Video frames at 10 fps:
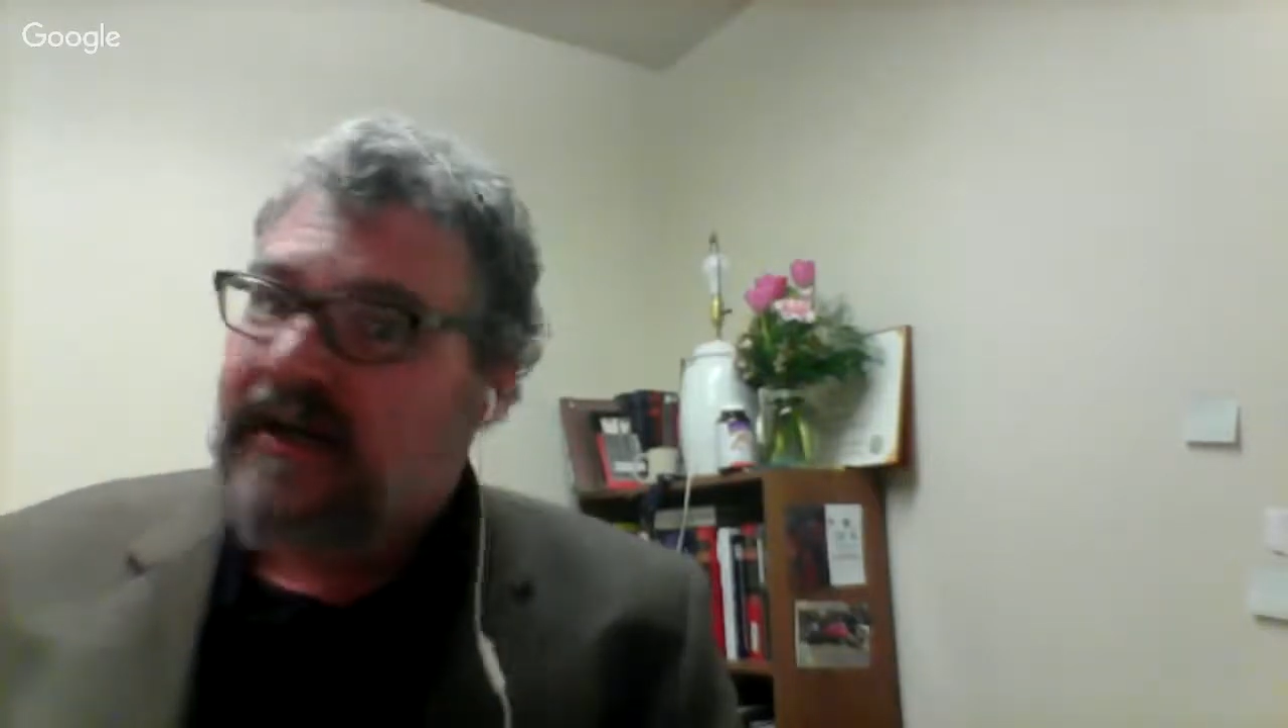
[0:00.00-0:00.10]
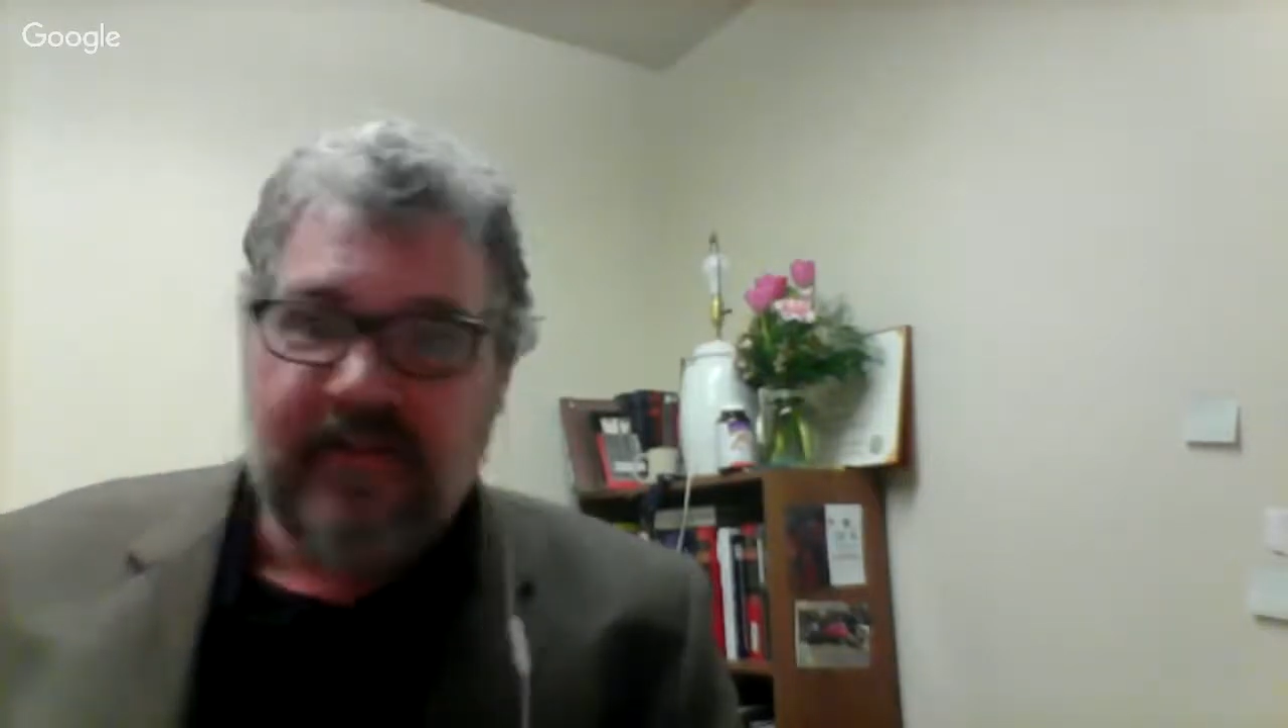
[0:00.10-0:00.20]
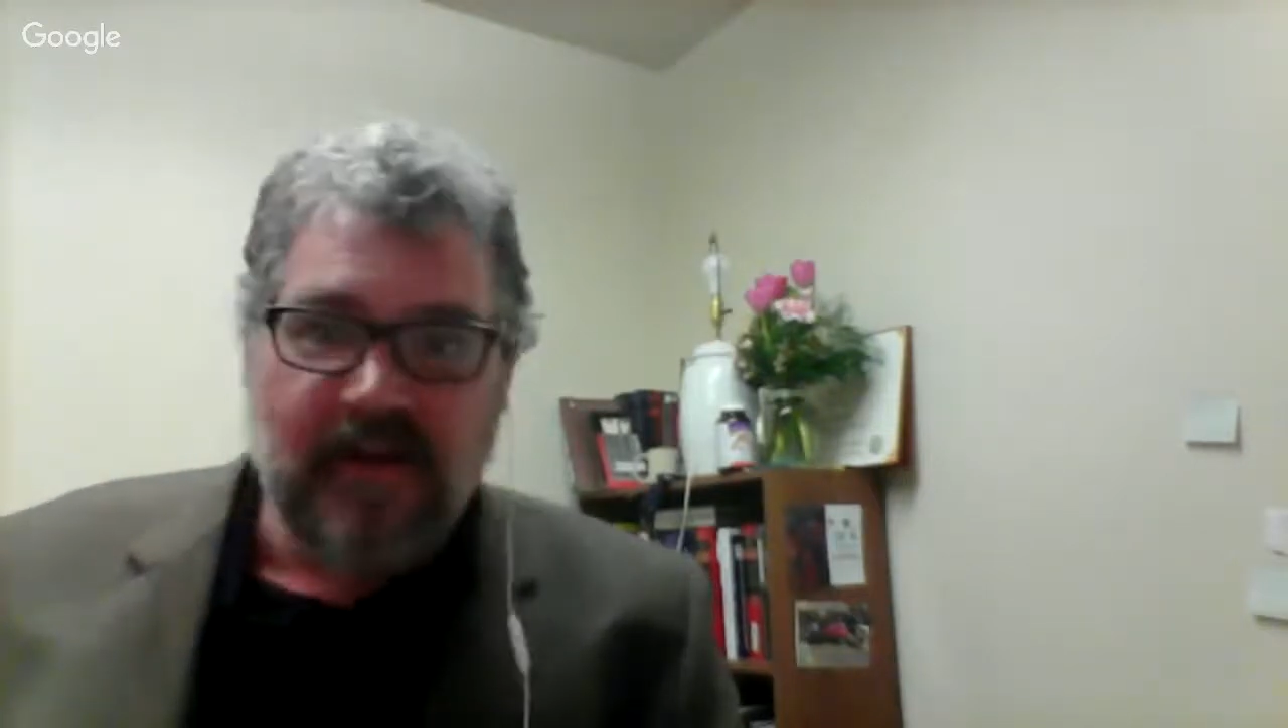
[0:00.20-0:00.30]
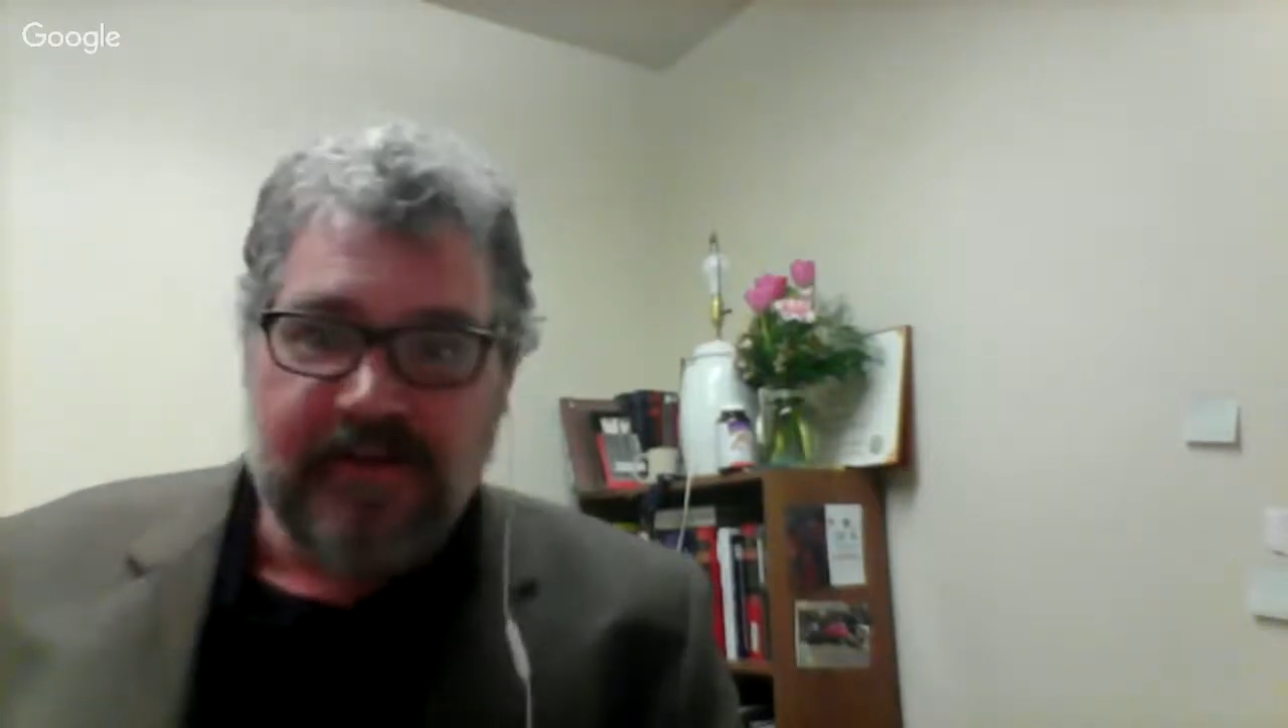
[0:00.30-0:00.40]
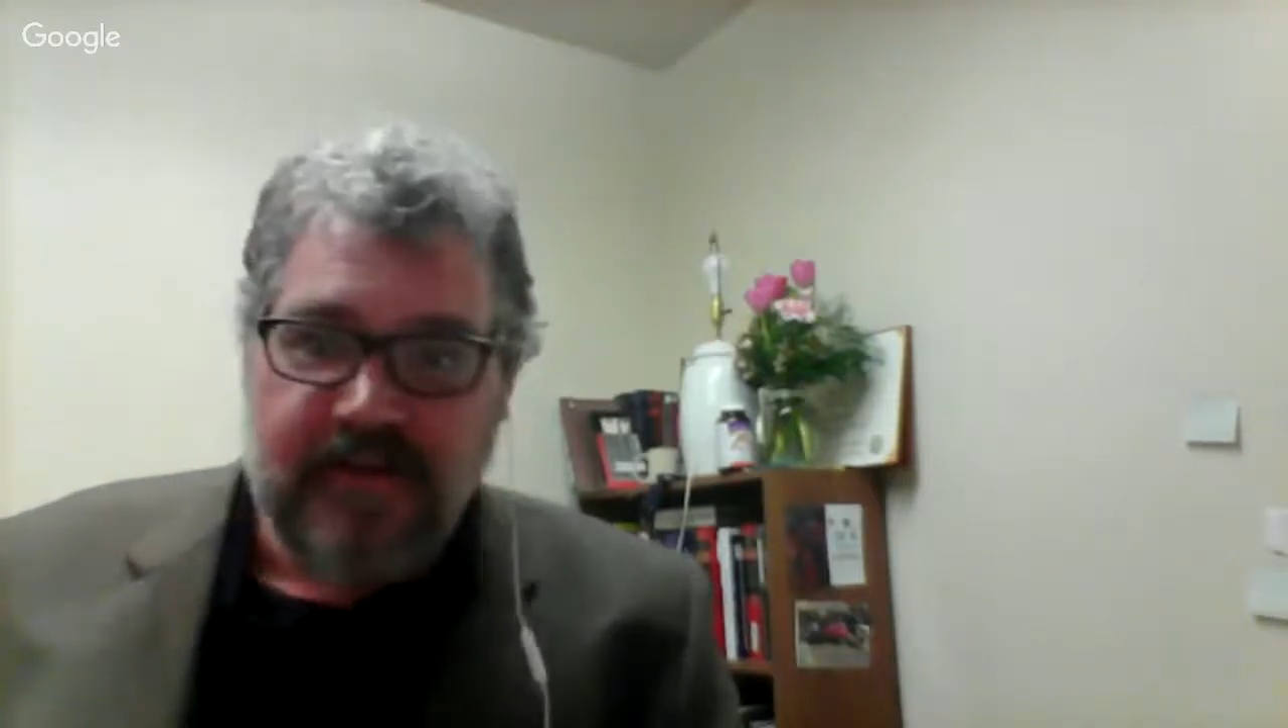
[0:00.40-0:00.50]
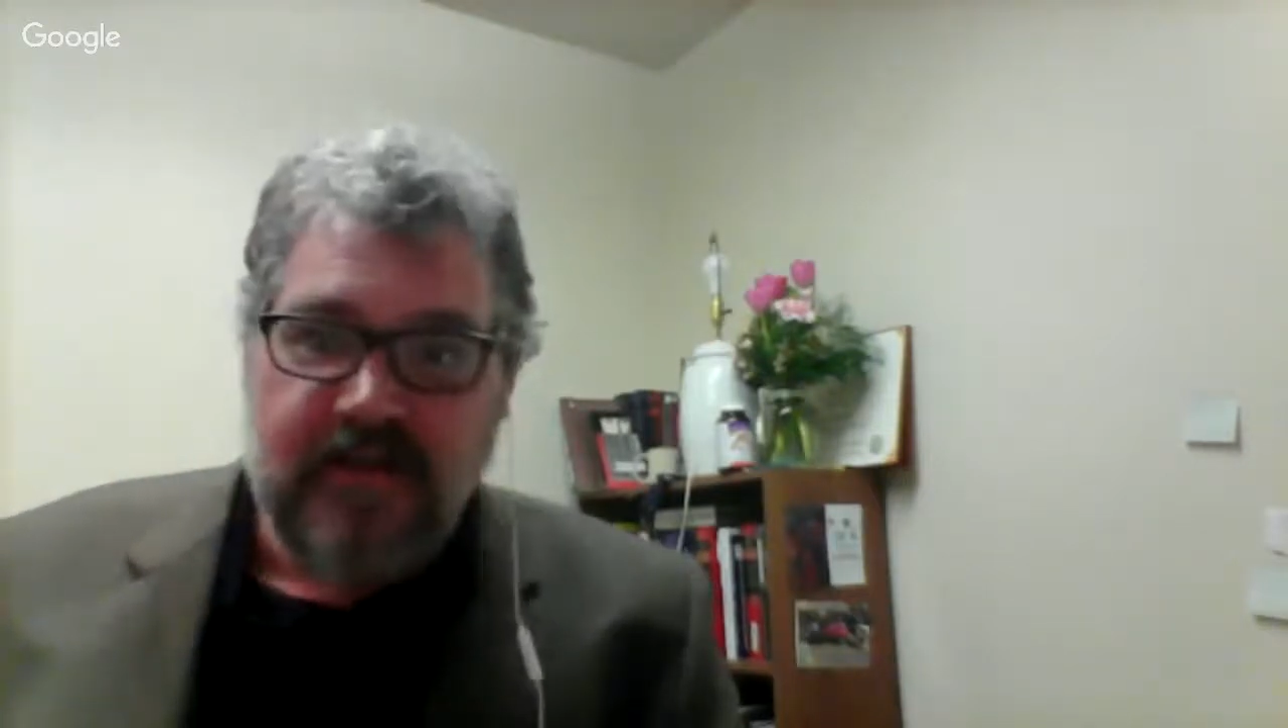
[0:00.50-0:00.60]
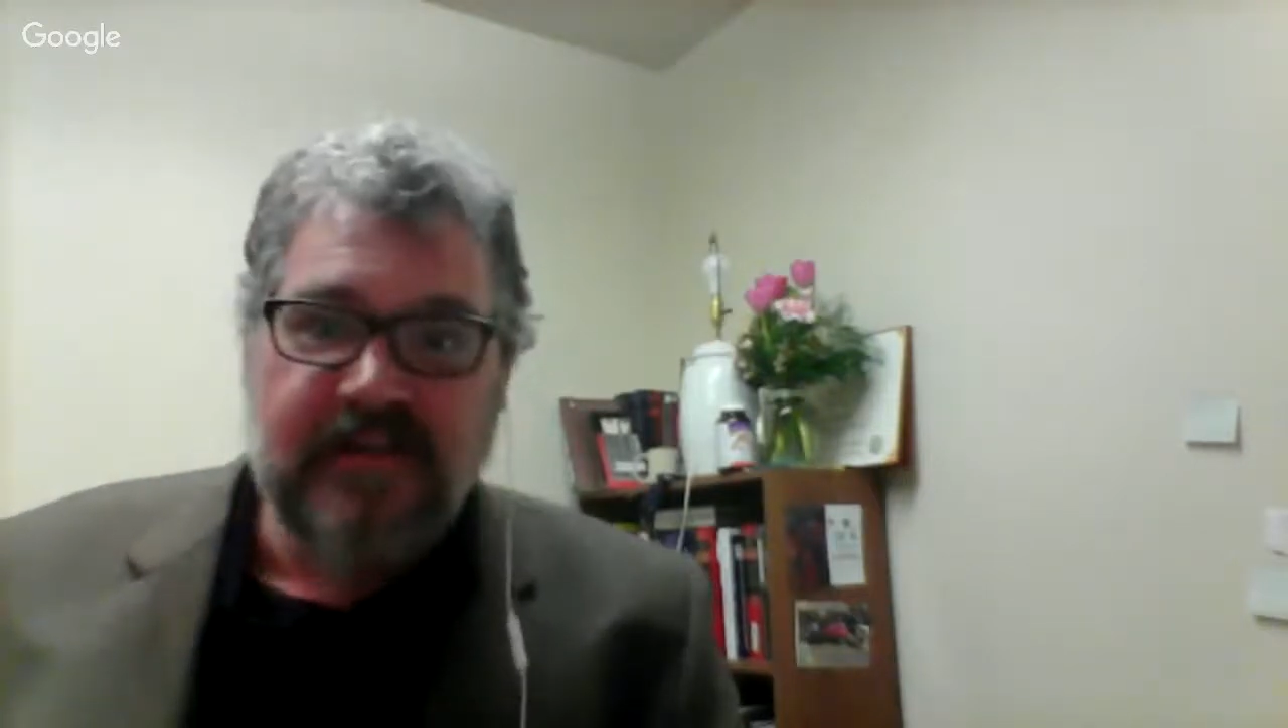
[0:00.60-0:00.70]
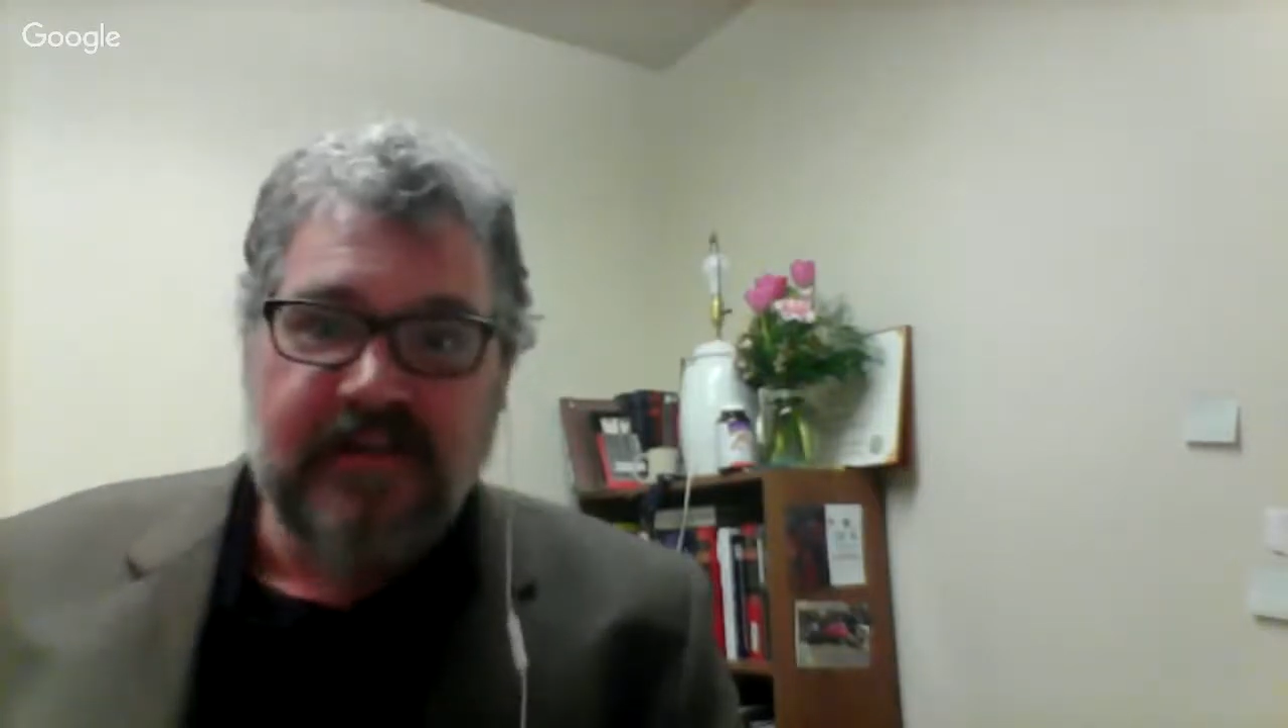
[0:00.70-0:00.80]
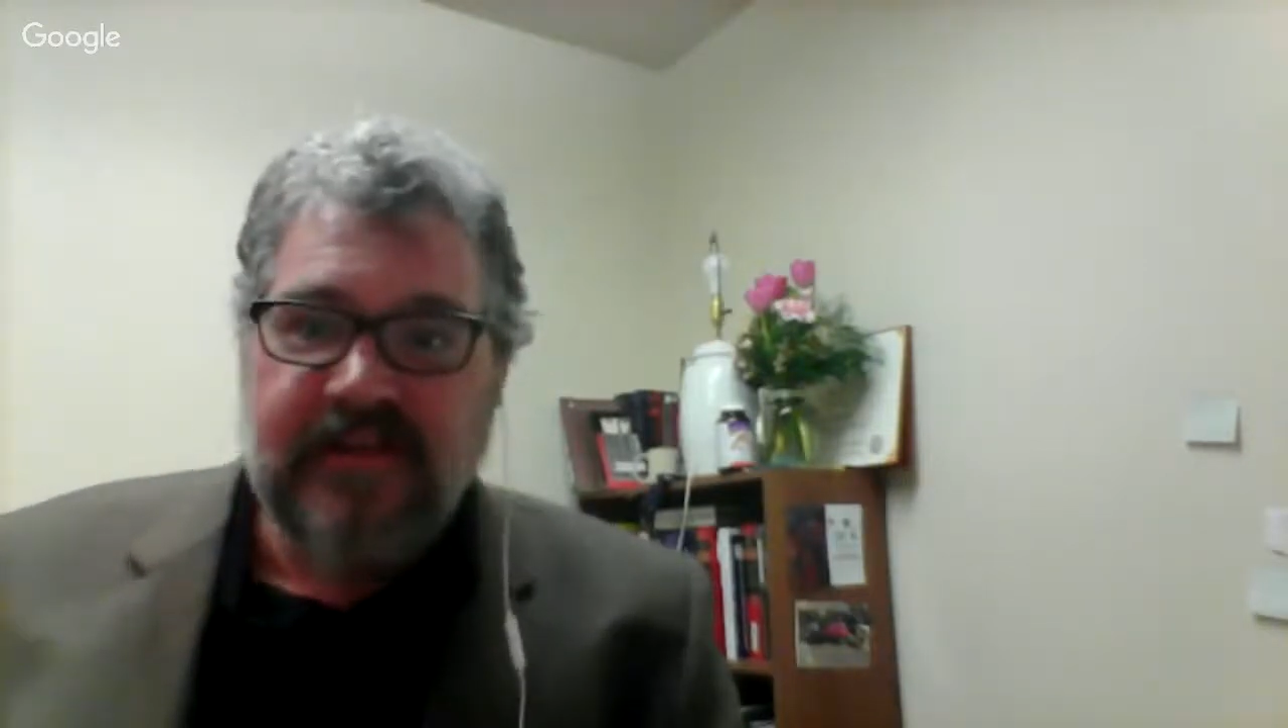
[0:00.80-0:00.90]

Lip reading: They'll do it.